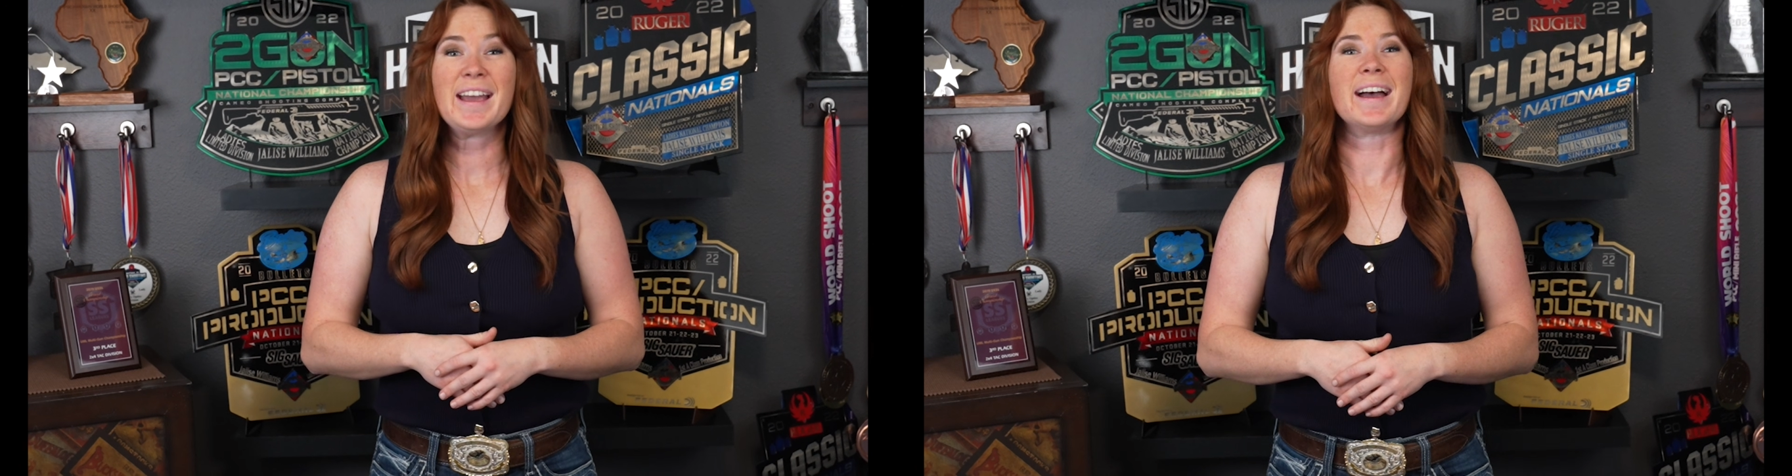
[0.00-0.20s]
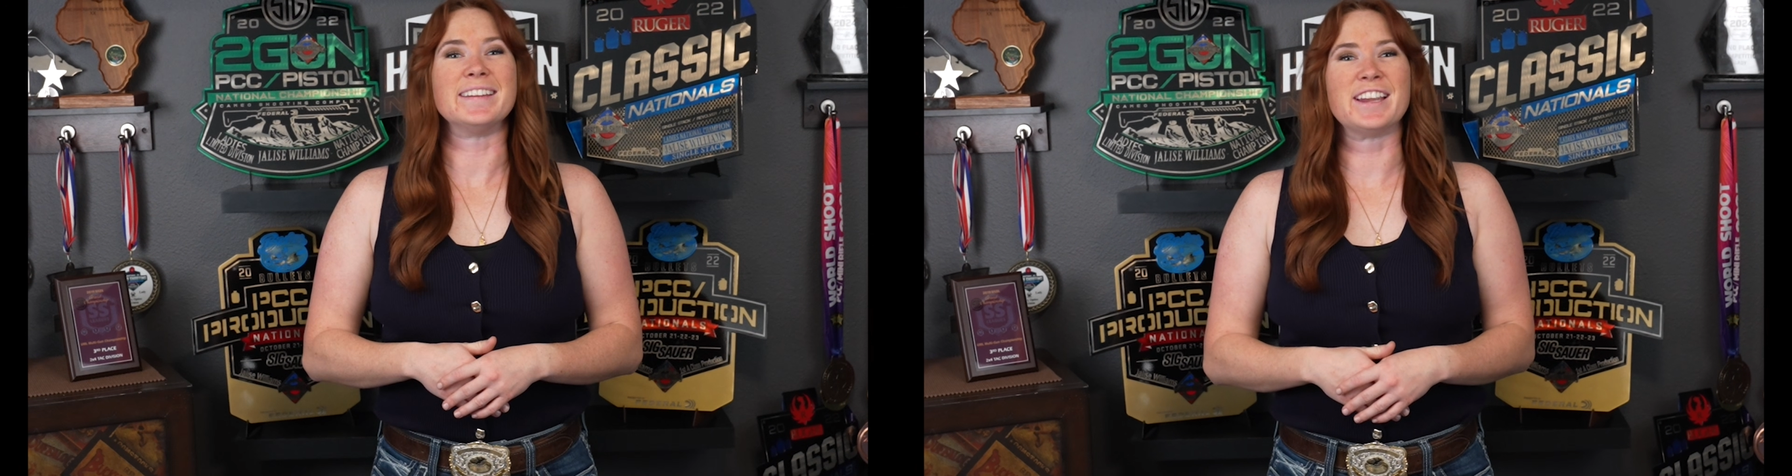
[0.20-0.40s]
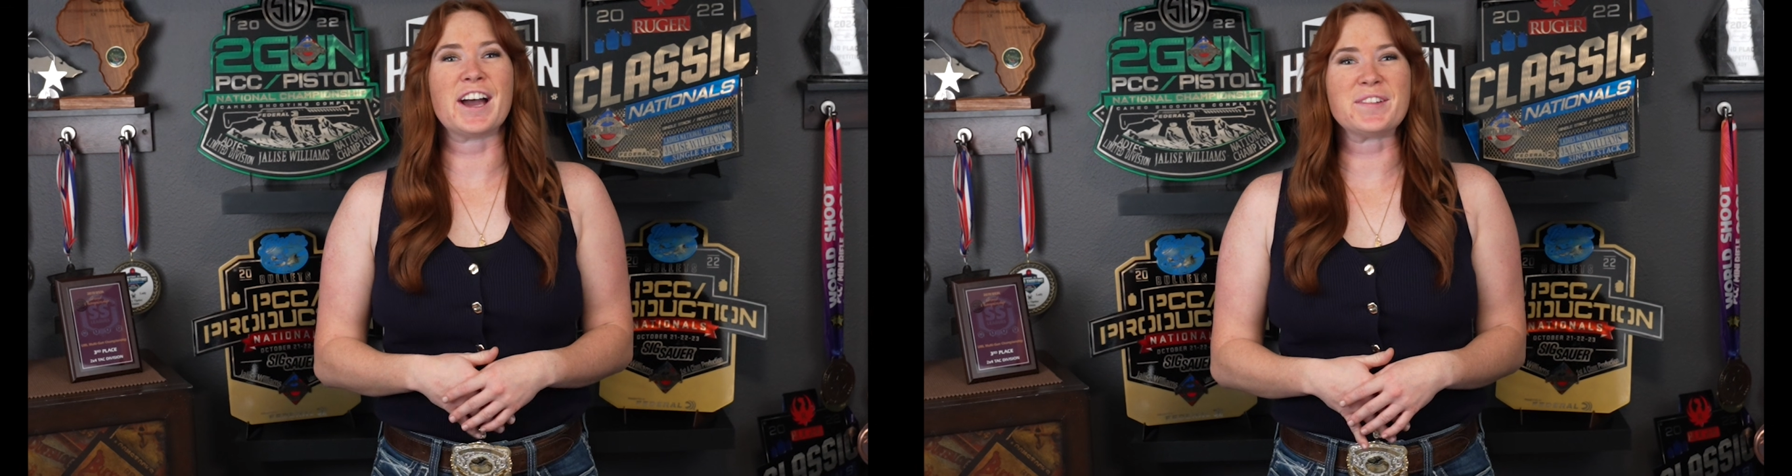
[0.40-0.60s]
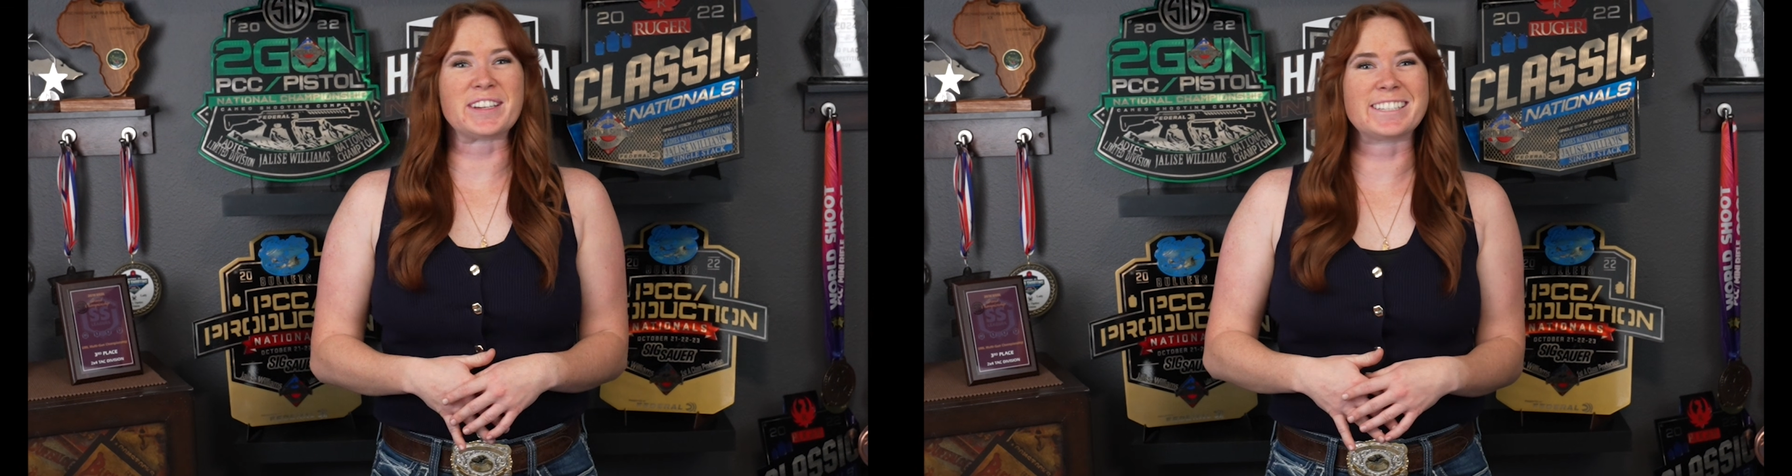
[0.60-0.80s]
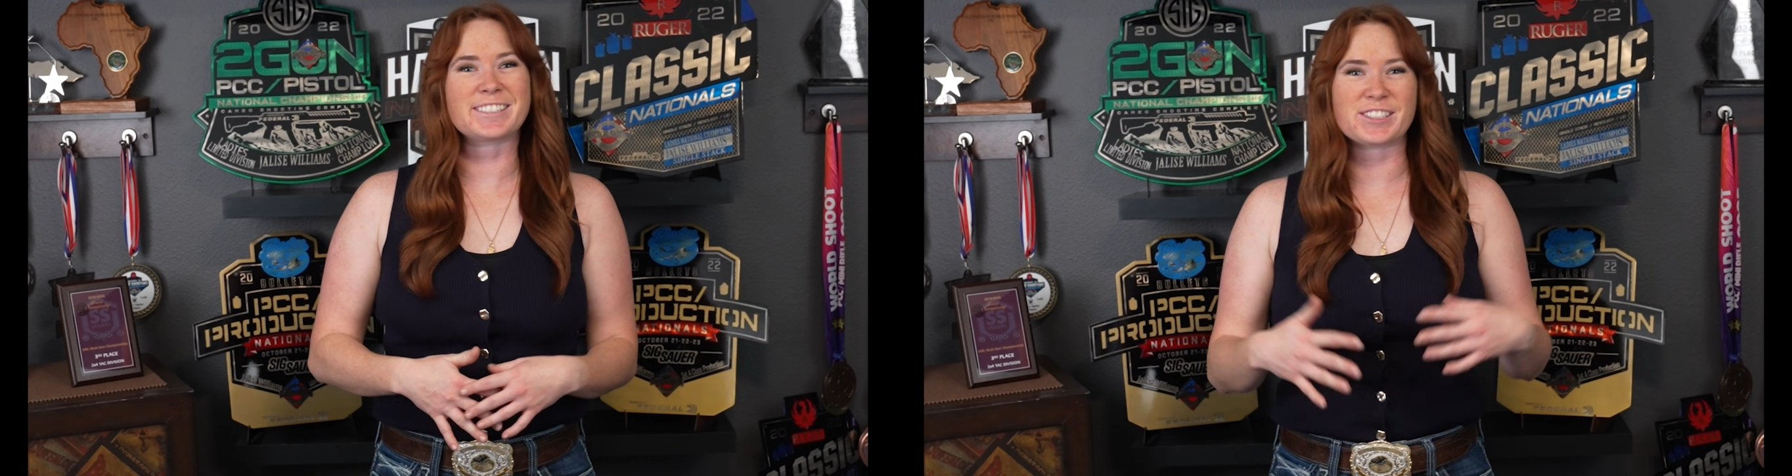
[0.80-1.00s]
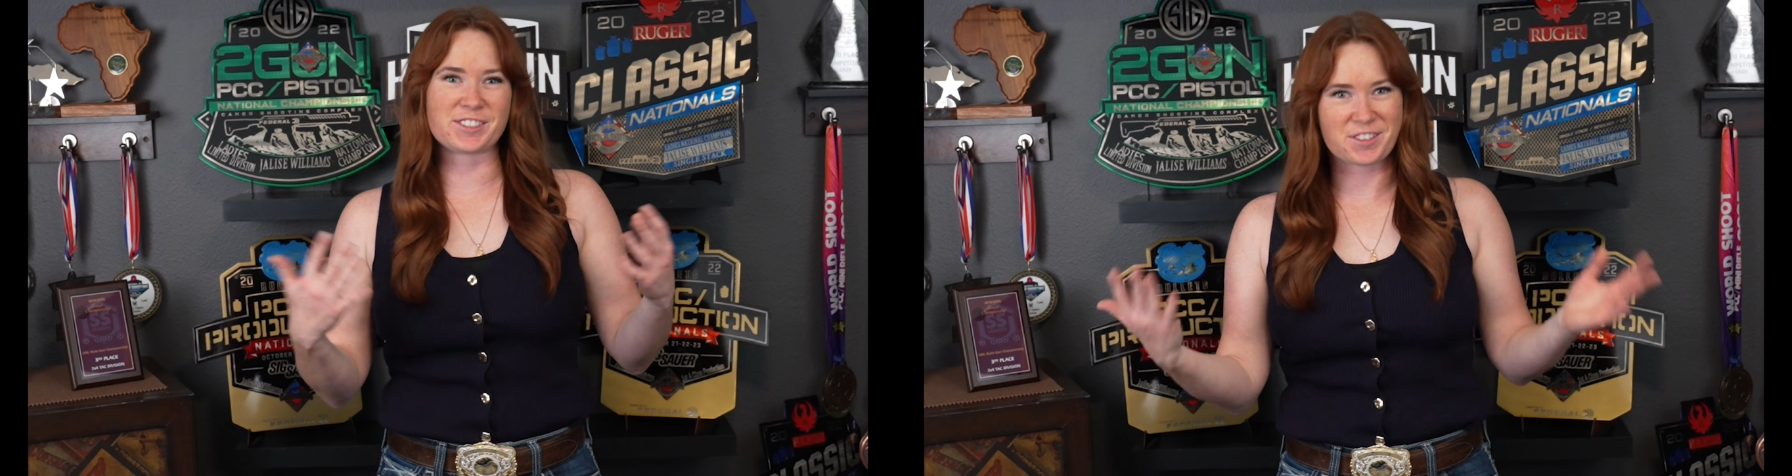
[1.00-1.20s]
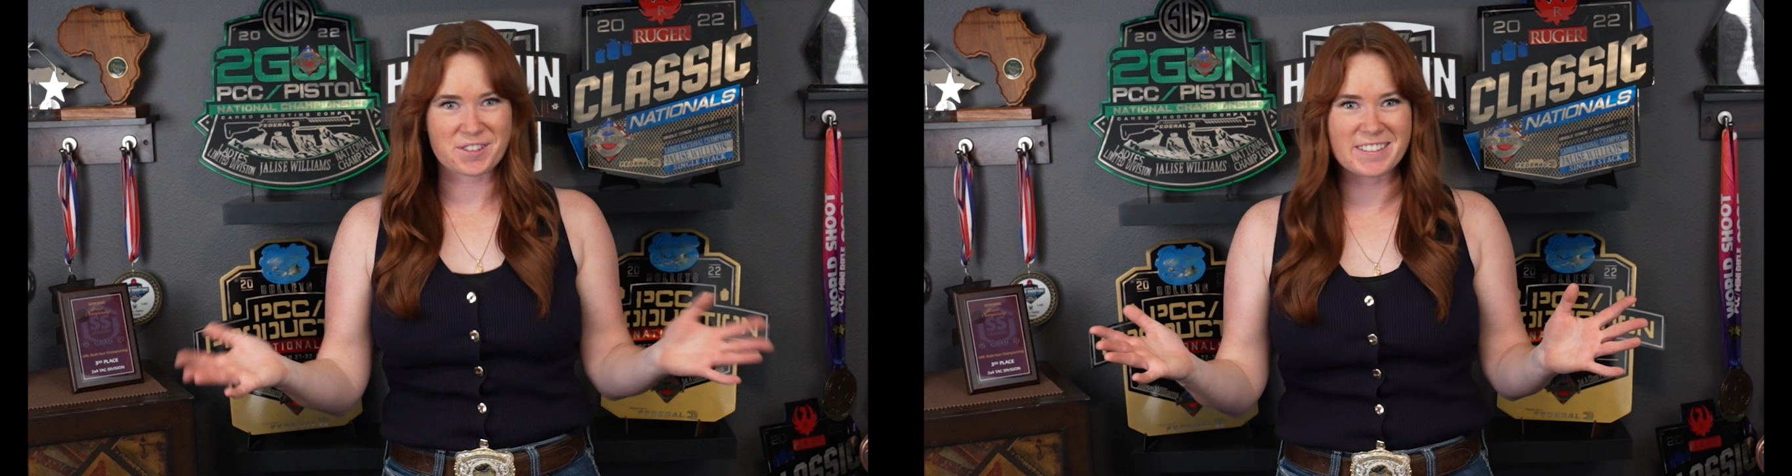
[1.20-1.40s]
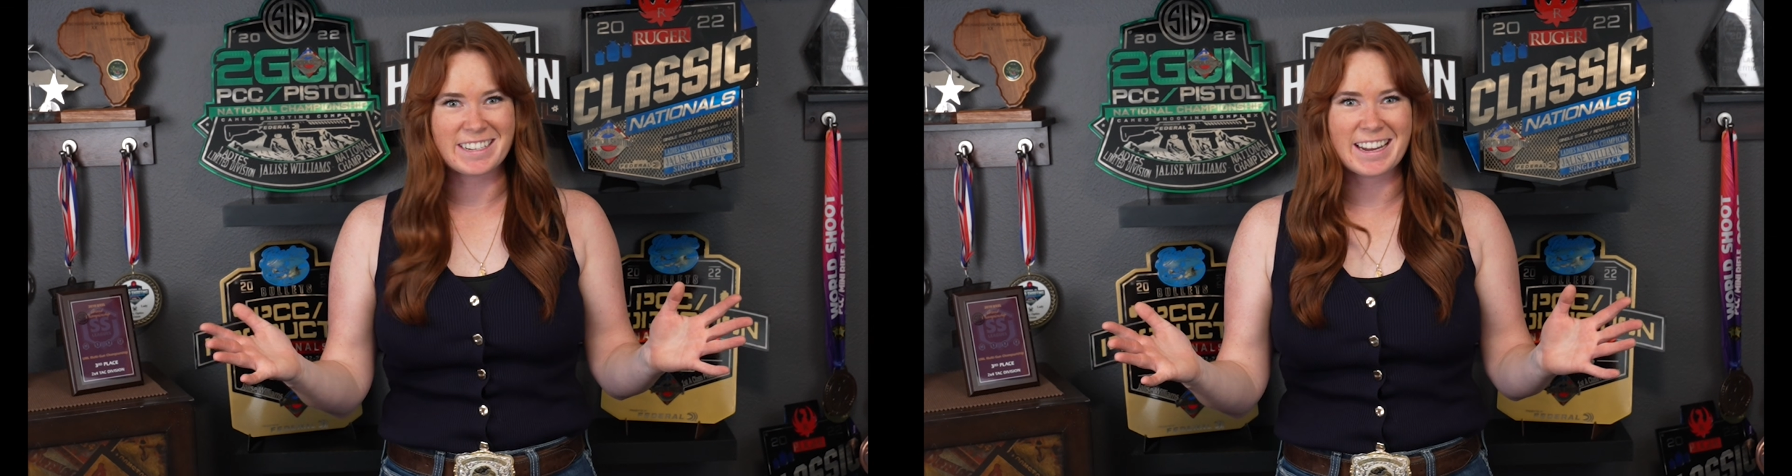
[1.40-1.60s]
And now it's
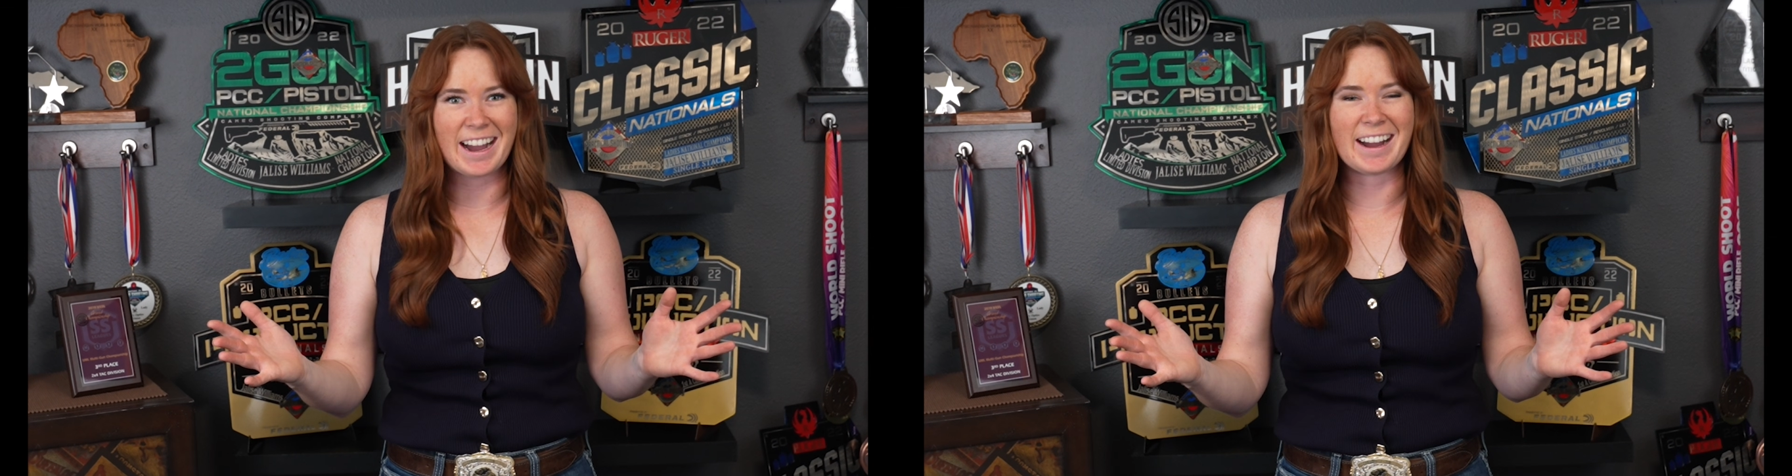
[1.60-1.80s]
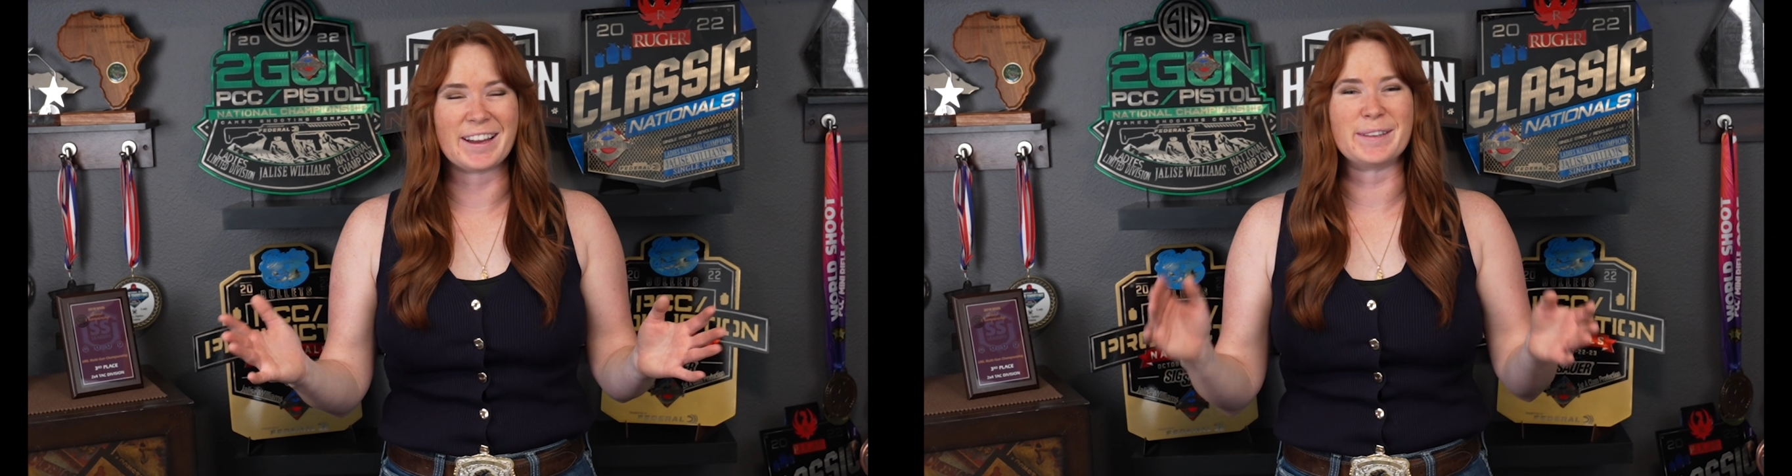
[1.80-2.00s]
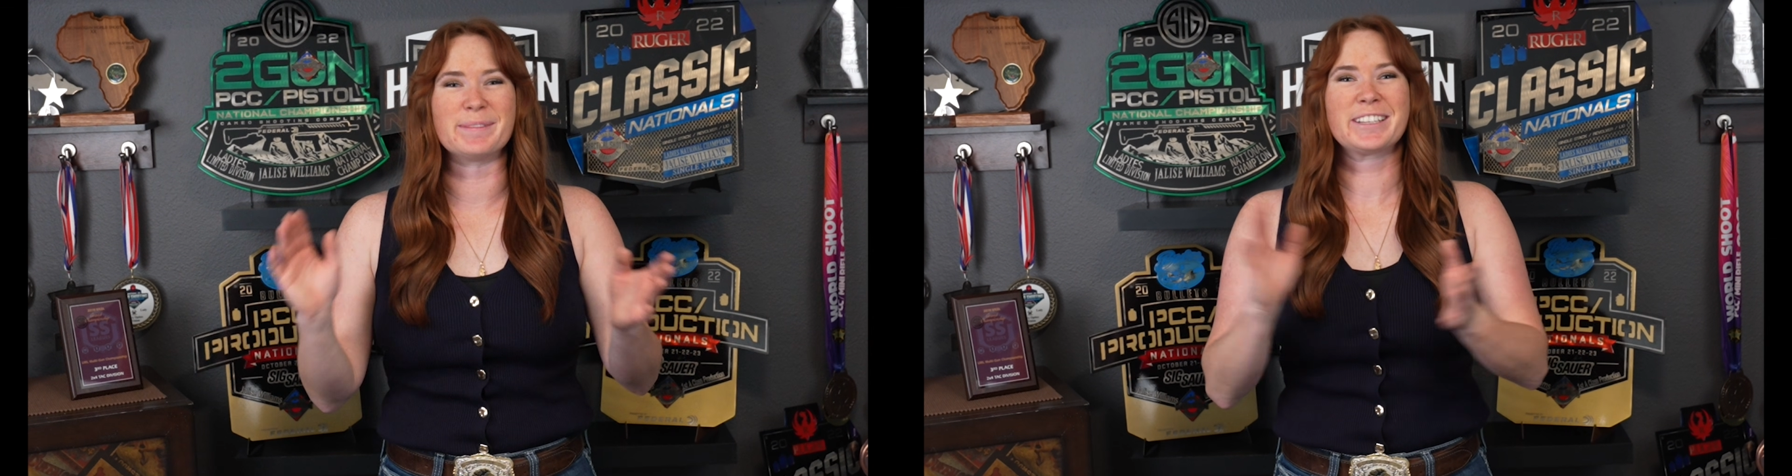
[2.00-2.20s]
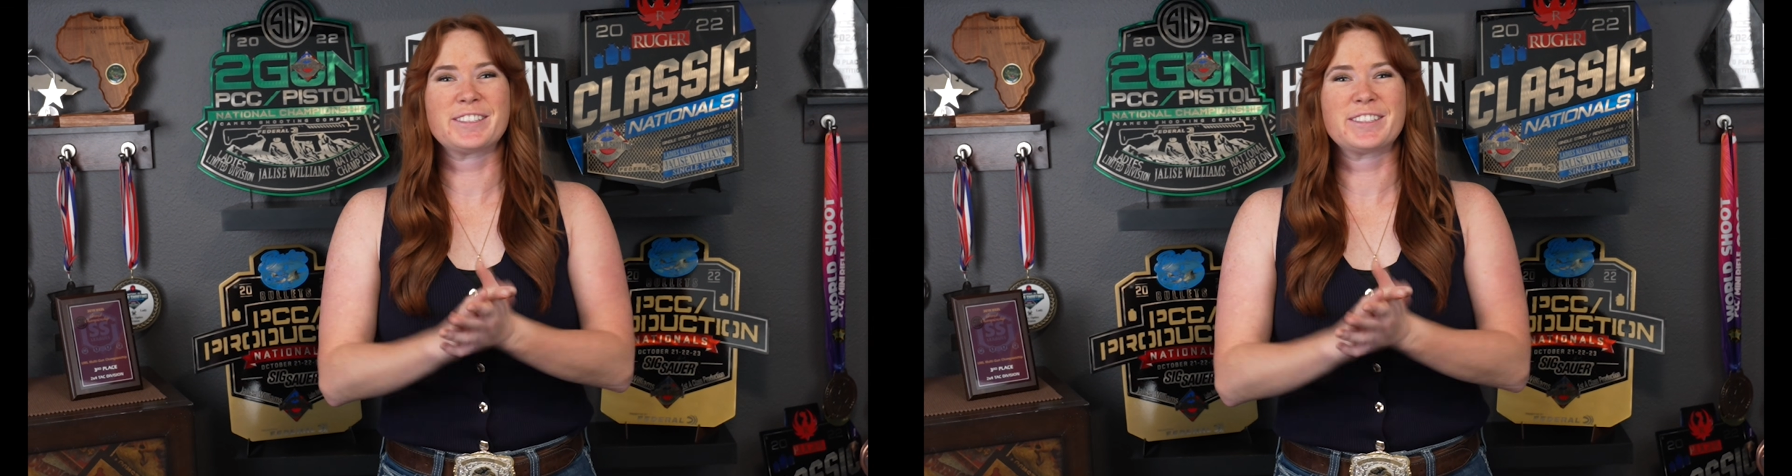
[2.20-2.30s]
story time.